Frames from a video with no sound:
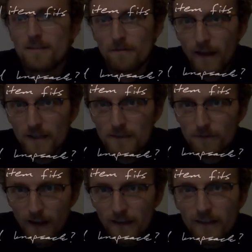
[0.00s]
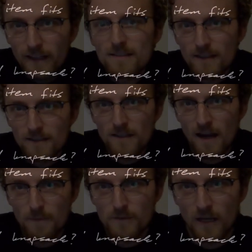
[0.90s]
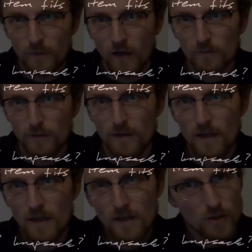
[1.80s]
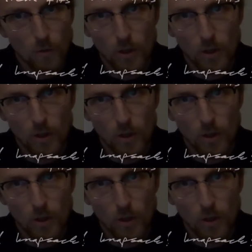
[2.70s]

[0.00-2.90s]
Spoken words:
a valid instance of the knapsack problem. So we're